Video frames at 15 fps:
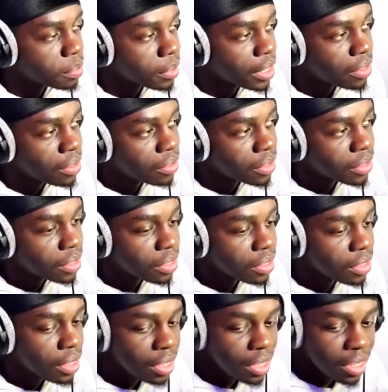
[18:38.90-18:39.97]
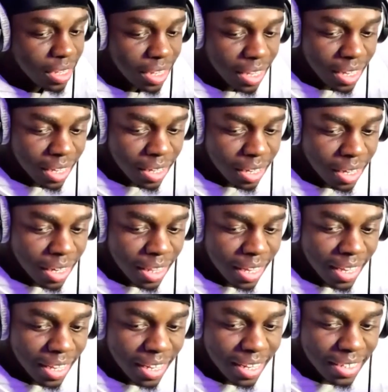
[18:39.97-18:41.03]
honestly. Yeah, no,
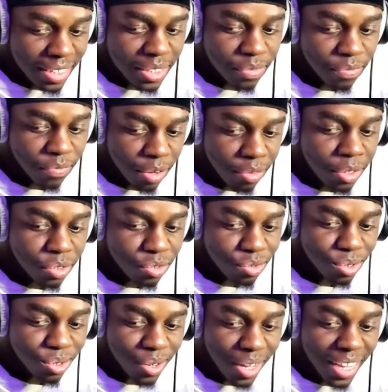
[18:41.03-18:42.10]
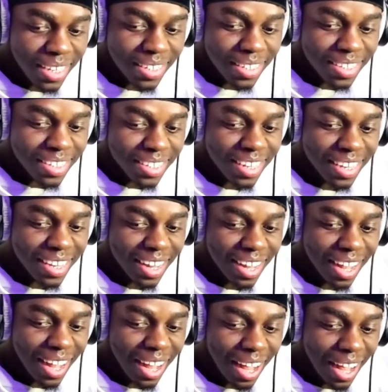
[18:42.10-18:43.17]
that's very true. And
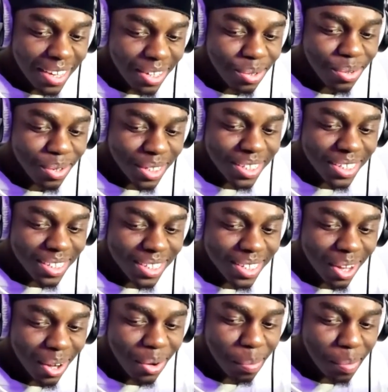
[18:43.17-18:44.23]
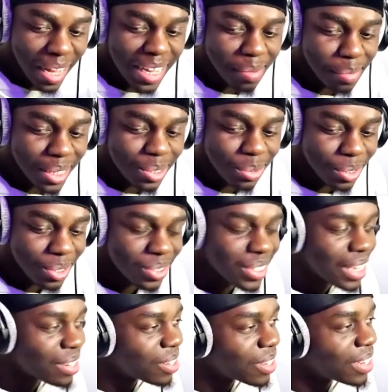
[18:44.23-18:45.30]
I do want to circle back a bit to what you said
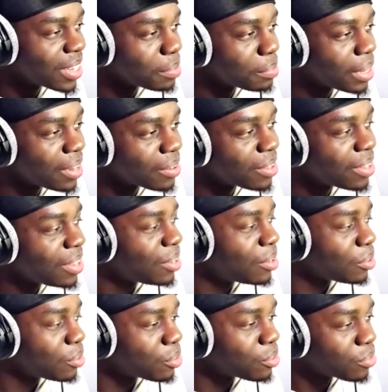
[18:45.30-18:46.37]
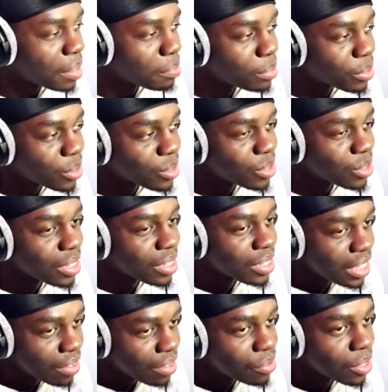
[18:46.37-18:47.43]
earlier about all rappers
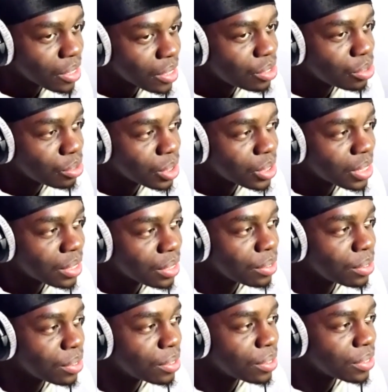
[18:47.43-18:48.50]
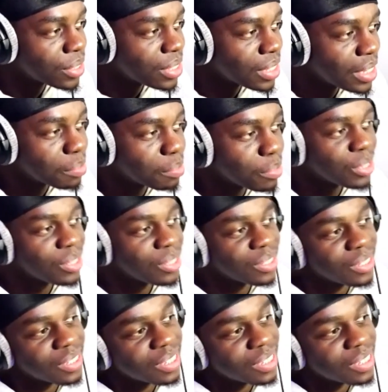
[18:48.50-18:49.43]
definitely do wish they could sing because